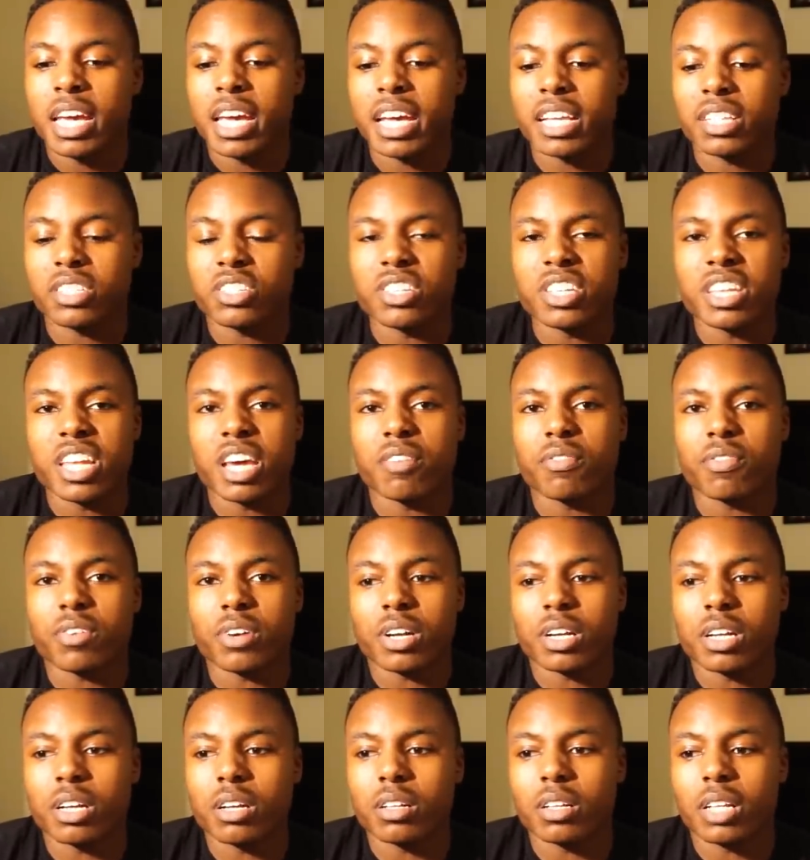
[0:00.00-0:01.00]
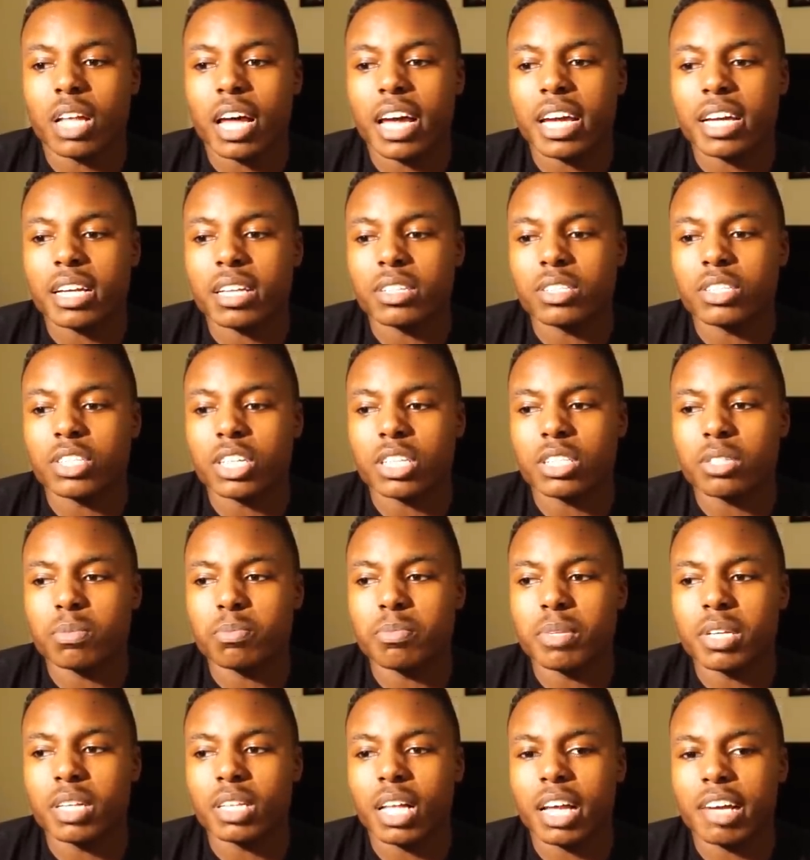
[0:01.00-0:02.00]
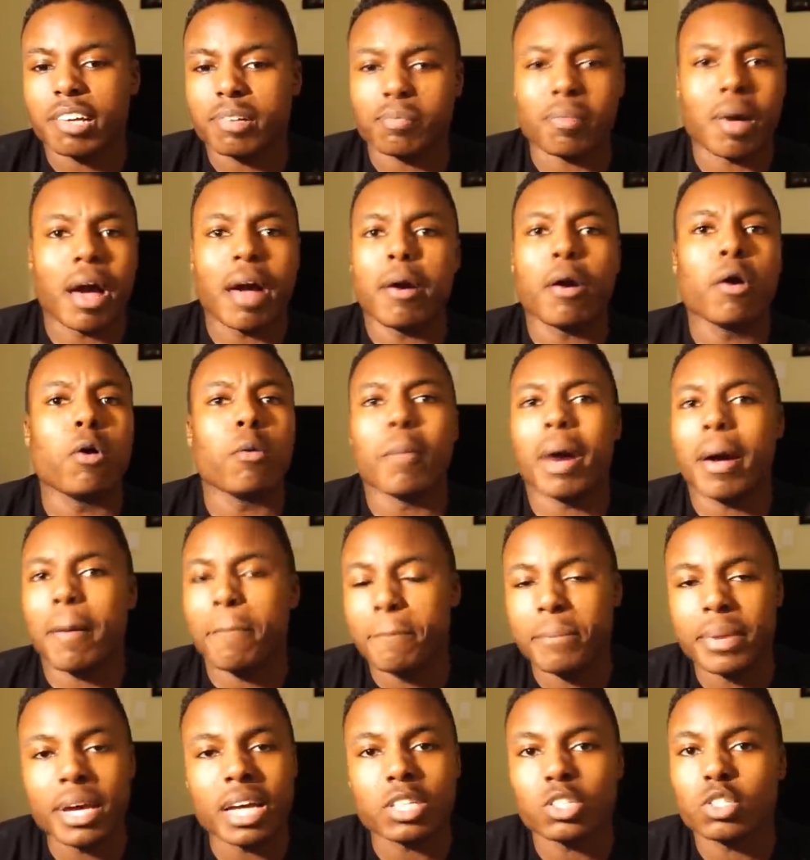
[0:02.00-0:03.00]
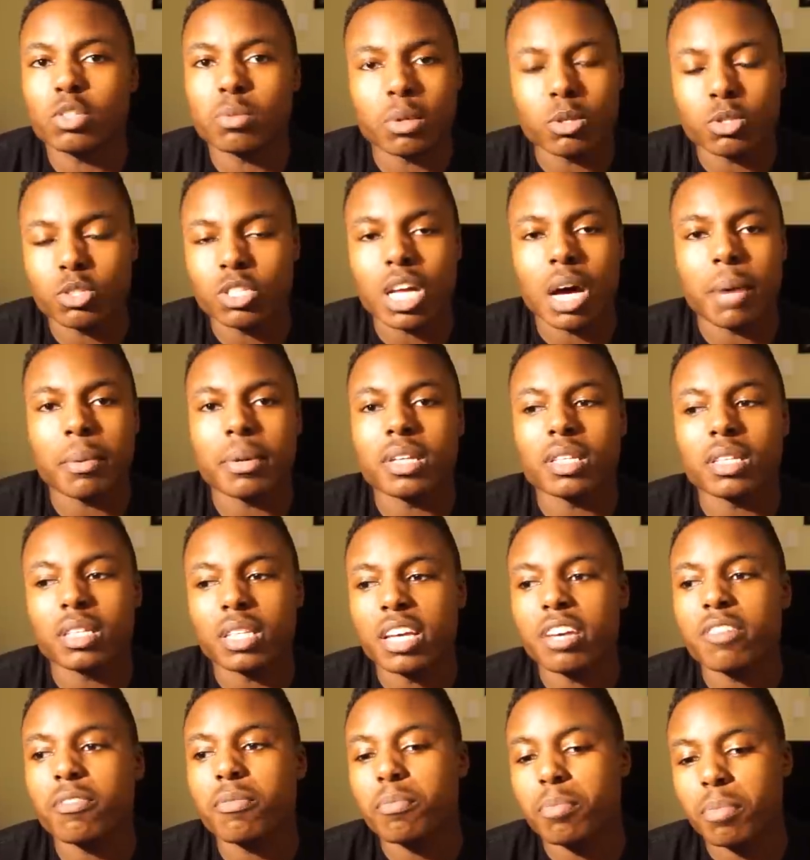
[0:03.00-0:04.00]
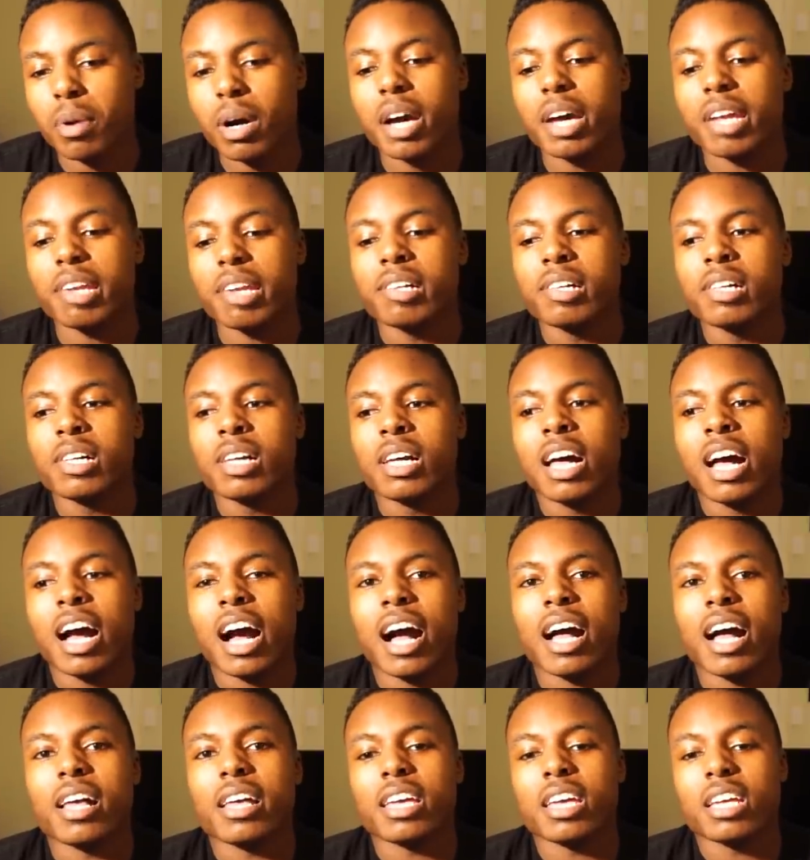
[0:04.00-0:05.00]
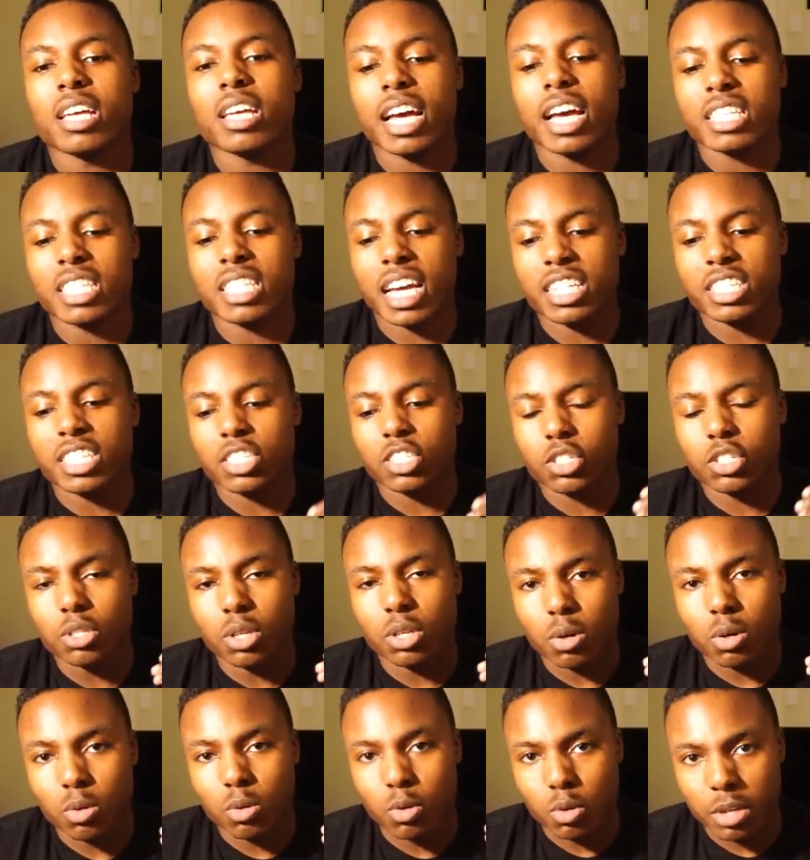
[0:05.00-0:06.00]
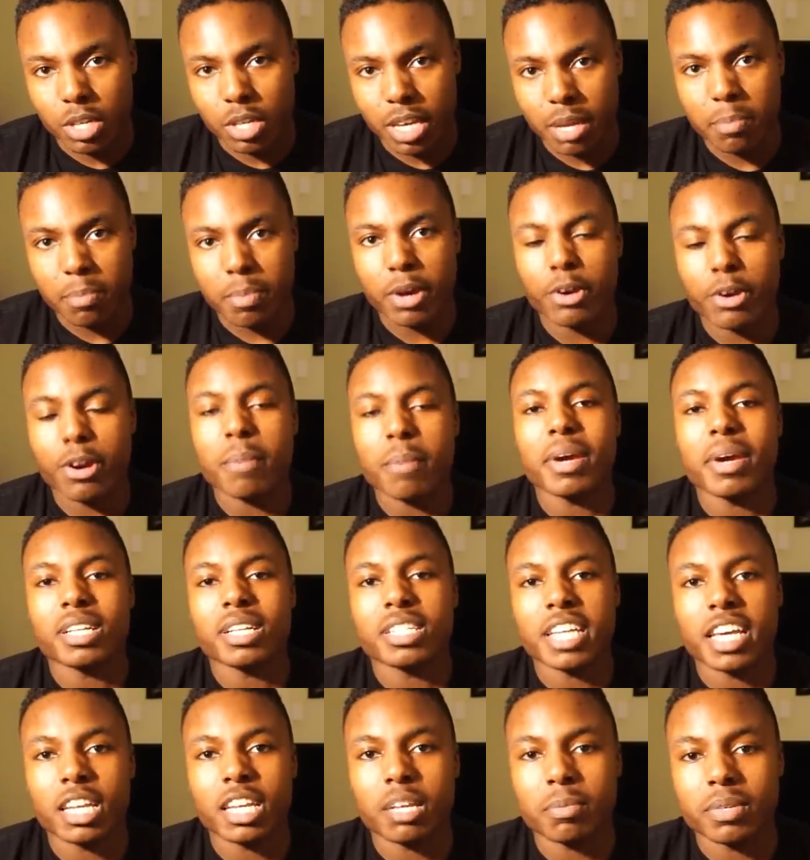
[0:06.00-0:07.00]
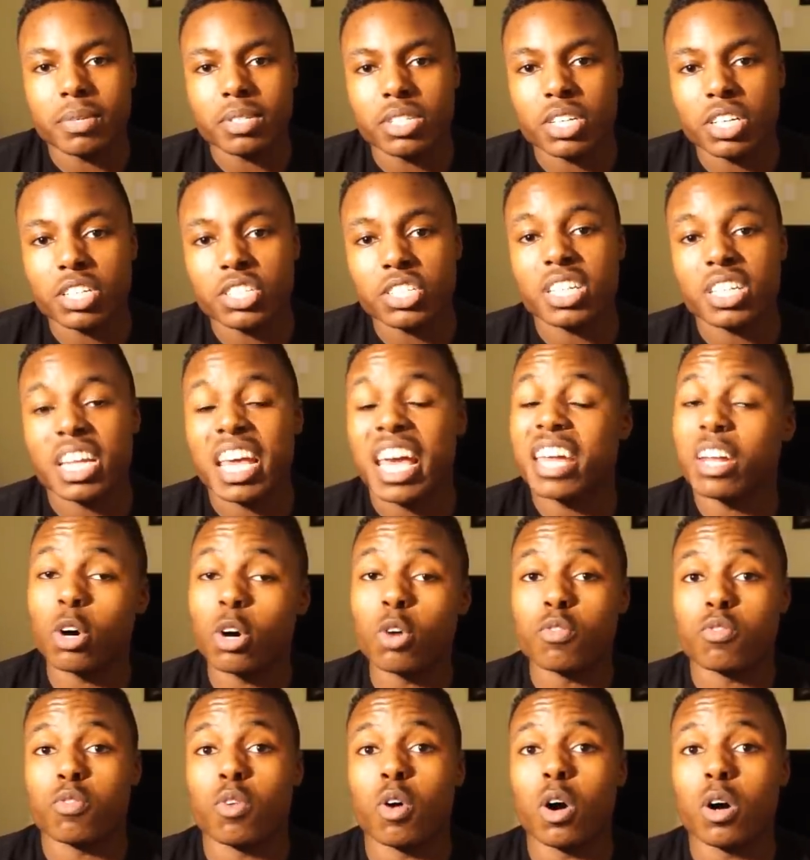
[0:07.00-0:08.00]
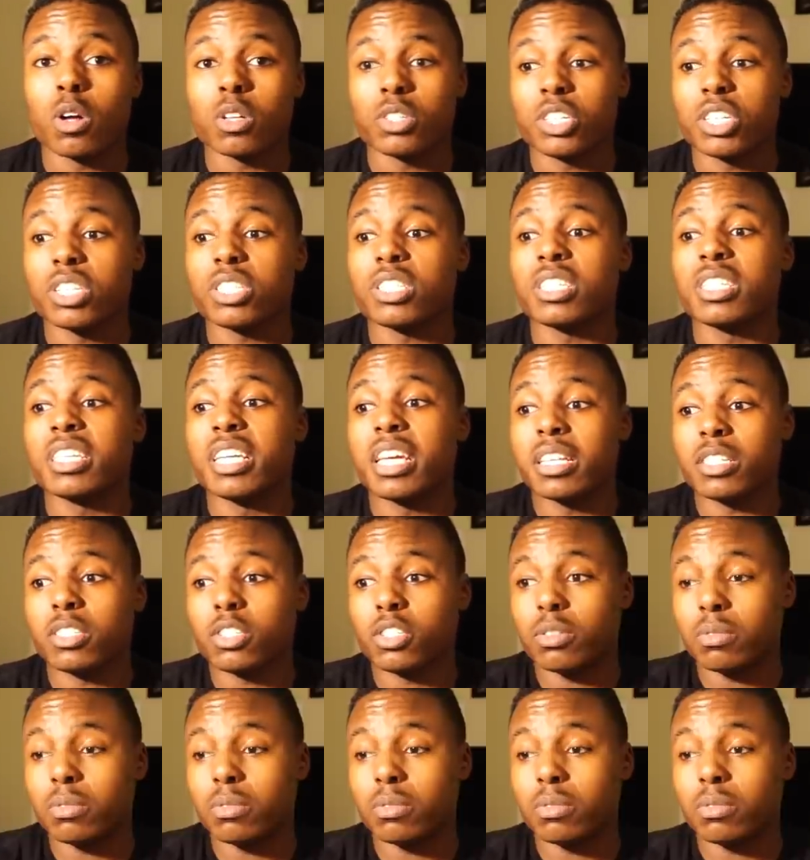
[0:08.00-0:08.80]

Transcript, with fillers: It's never going to like just be like my oh my best or most dominant lift, but as I just, you know, get better at maintaining position and overall just get